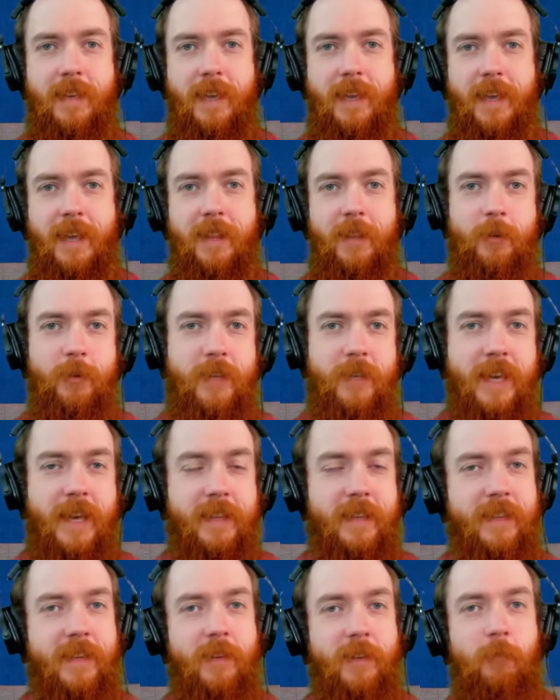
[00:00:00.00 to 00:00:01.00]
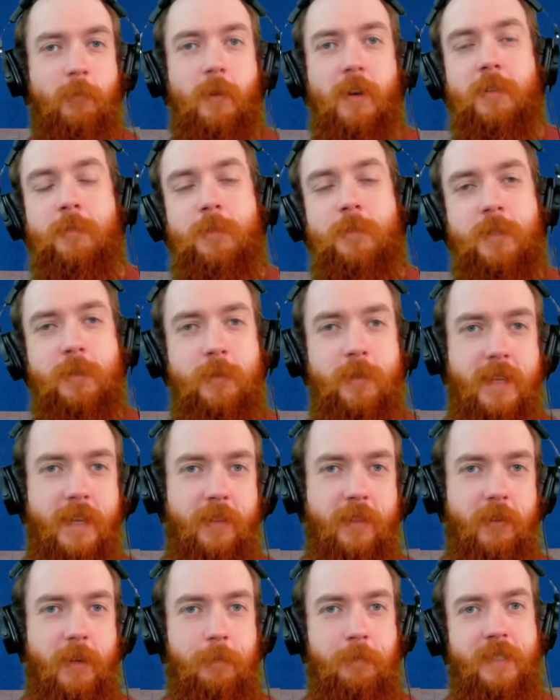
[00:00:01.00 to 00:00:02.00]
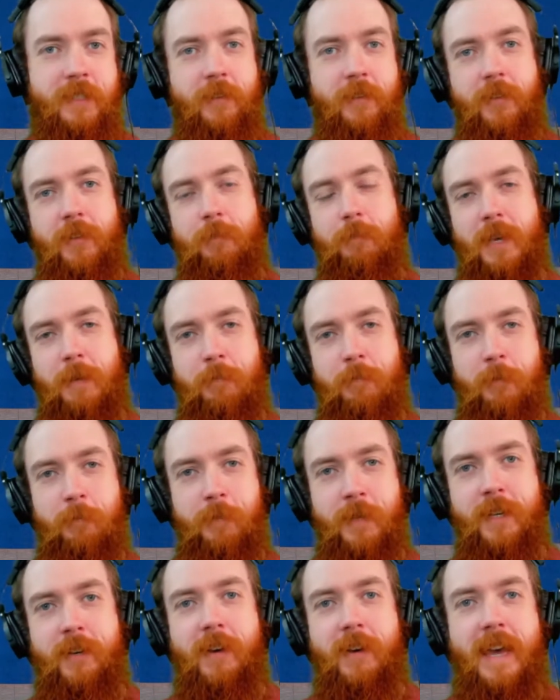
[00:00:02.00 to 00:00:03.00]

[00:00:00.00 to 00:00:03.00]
Hello, Canada, and welcome to another episode of The Maple Pill.